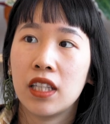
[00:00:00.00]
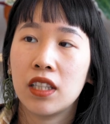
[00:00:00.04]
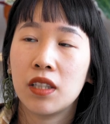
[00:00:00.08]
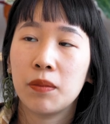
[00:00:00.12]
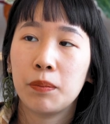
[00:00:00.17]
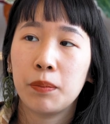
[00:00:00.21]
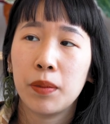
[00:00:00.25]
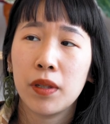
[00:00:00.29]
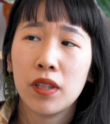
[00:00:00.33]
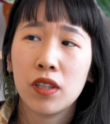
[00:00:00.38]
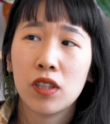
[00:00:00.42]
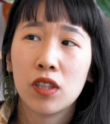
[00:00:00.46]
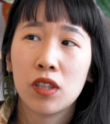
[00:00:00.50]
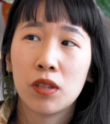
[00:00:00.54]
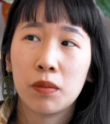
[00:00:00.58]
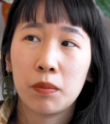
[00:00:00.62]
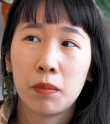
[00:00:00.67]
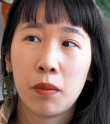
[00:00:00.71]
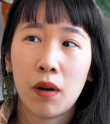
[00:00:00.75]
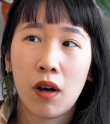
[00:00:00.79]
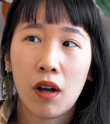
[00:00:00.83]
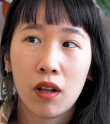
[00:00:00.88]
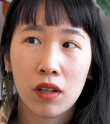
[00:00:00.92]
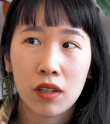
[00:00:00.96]
it's a bit
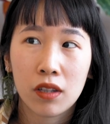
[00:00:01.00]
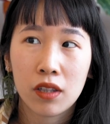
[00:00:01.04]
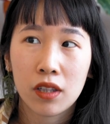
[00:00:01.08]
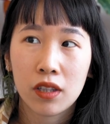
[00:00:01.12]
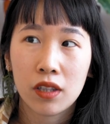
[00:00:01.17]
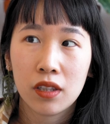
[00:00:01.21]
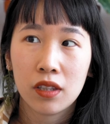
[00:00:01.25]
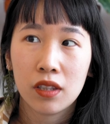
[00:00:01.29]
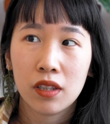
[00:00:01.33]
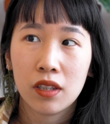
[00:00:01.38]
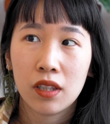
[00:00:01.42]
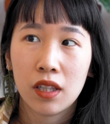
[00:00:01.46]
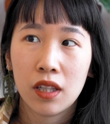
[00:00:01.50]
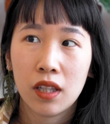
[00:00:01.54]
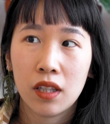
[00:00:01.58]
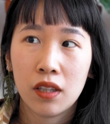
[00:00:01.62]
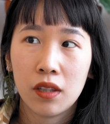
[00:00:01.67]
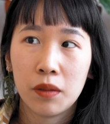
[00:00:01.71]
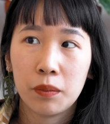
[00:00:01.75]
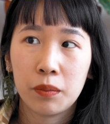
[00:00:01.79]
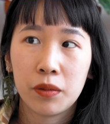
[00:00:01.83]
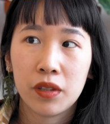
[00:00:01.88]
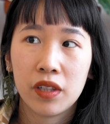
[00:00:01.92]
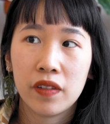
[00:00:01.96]
smaller than
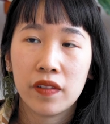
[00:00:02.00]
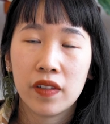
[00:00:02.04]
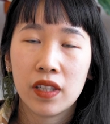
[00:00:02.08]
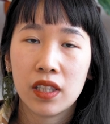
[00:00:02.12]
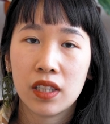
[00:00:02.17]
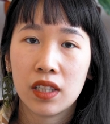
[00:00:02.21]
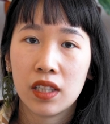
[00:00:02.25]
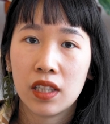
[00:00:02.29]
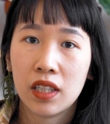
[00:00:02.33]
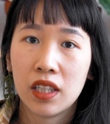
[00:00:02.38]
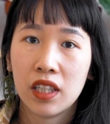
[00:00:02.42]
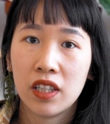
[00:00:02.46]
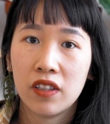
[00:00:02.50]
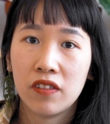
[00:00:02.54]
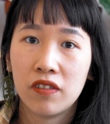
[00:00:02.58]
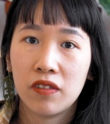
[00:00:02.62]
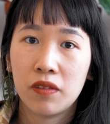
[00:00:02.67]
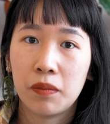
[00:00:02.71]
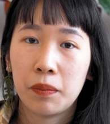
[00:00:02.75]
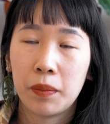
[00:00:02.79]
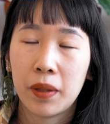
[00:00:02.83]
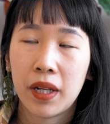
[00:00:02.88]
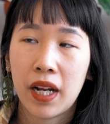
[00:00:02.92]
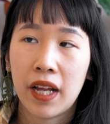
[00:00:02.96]
the previous
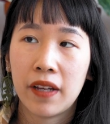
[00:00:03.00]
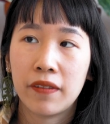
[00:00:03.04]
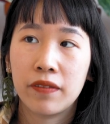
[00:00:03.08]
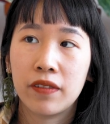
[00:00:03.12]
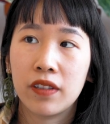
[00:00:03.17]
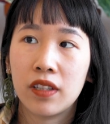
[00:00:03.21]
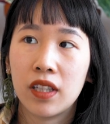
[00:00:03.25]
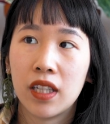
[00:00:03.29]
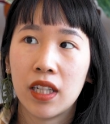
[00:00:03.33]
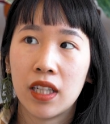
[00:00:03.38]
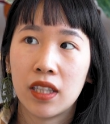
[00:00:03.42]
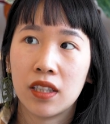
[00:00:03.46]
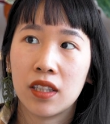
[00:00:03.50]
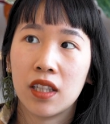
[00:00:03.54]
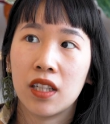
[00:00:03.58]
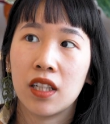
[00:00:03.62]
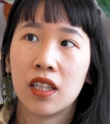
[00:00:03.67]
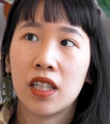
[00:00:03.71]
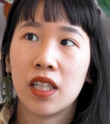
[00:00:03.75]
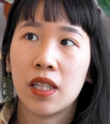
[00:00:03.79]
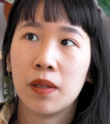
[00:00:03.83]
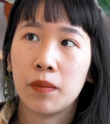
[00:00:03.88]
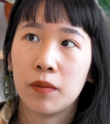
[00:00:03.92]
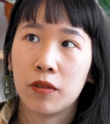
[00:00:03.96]
leaf, but I feel like it's going
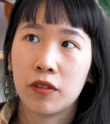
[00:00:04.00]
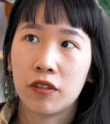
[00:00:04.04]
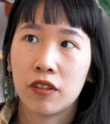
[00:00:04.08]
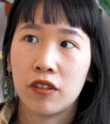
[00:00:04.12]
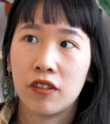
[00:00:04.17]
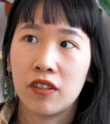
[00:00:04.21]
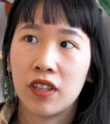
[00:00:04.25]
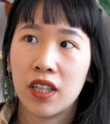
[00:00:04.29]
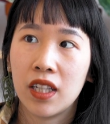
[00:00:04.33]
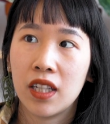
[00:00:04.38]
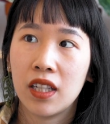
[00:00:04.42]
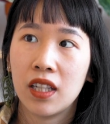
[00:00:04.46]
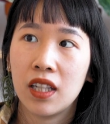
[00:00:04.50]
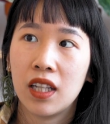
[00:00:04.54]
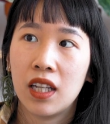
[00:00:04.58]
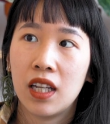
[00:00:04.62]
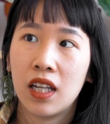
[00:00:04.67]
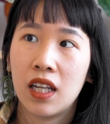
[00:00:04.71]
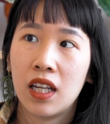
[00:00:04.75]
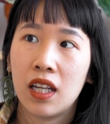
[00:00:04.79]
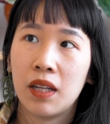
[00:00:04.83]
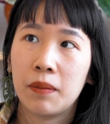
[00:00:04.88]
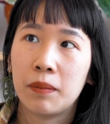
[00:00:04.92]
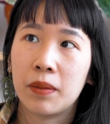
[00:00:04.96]
to keep growing
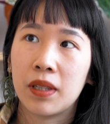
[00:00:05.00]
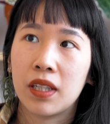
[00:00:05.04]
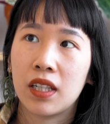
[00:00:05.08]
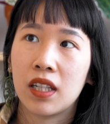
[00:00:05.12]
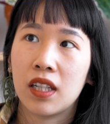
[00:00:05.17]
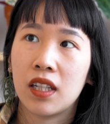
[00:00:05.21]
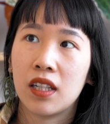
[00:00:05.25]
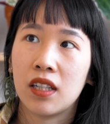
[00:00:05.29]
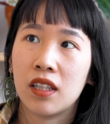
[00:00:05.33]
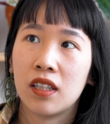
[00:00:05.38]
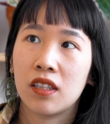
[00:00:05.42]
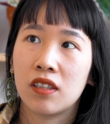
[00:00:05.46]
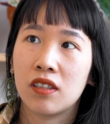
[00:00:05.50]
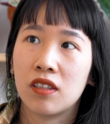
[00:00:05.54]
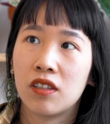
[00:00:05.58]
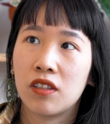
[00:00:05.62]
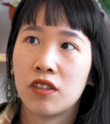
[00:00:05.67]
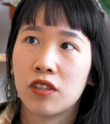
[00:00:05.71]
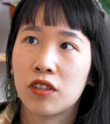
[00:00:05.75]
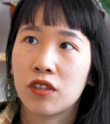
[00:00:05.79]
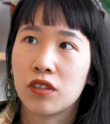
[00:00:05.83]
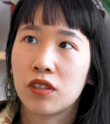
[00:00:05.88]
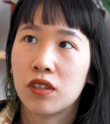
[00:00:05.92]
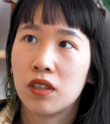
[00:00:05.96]
because
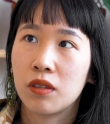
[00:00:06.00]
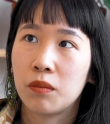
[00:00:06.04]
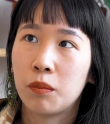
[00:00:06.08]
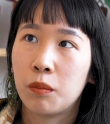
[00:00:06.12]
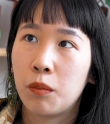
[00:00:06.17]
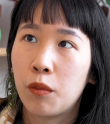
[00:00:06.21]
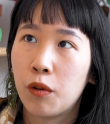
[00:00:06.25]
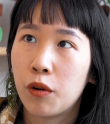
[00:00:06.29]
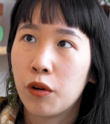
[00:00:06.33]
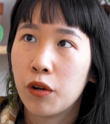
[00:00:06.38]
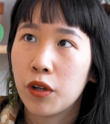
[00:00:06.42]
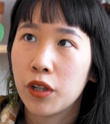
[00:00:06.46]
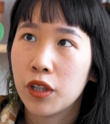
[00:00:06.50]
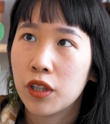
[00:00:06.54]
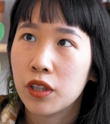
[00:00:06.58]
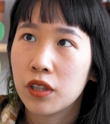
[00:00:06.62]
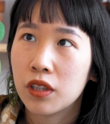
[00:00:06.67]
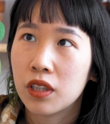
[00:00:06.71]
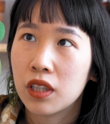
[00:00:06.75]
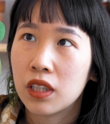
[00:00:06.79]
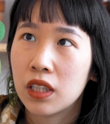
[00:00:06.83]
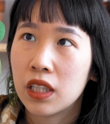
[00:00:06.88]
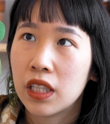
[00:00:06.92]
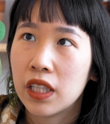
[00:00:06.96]
there's
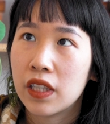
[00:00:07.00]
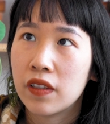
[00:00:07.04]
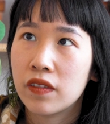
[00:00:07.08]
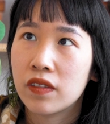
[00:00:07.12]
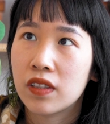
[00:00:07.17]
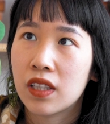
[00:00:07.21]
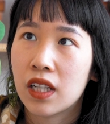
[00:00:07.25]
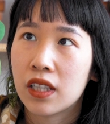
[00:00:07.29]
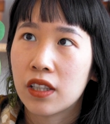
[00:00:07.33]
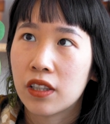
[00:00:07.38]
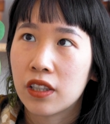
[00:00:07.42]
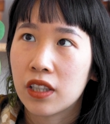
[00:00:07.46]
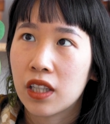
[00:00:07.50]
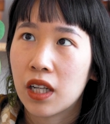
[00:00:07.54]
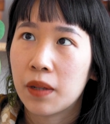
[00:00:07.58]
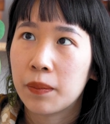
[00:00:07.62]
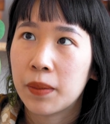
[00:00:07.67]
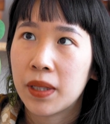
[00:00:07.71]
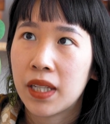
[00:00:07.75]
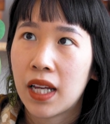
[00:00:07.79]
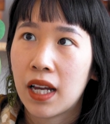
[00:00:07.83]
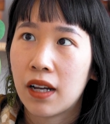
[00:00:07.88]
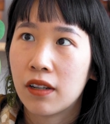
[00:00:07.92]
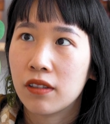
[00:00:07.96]
more leaves that are
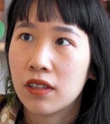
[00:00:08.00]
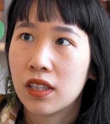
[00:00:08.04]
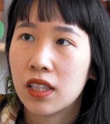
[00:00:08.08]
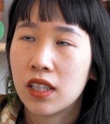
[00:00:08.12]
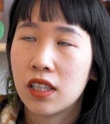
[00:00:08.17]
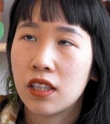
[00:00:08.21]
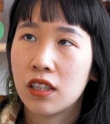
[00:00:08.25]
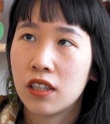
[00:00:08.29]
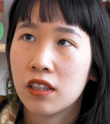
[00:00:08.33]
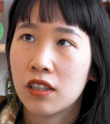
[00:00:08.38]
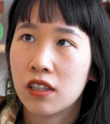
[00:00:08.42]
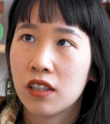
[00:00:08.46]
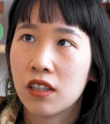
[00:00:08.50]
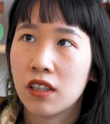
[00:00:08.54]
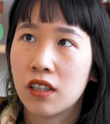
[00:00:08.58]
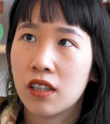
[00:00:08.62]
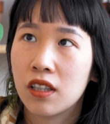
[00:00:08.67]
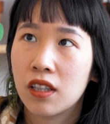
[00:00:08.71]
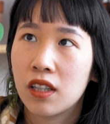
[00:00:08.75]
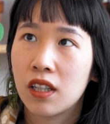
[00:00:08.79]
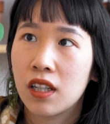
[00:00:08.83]
coming out here.